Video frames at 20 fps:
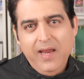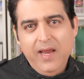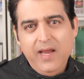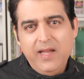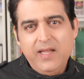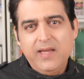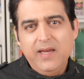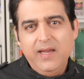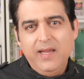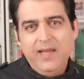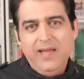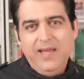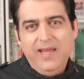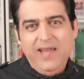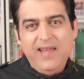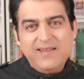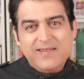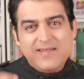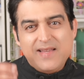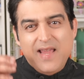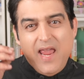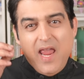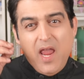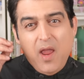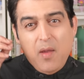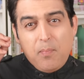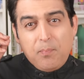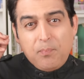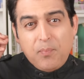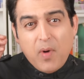It is
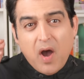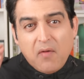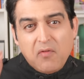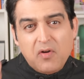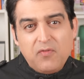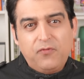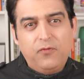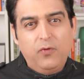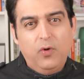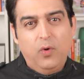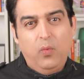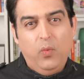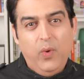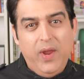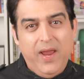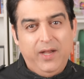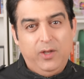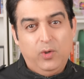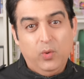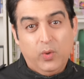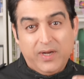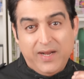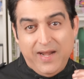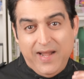a powerful way to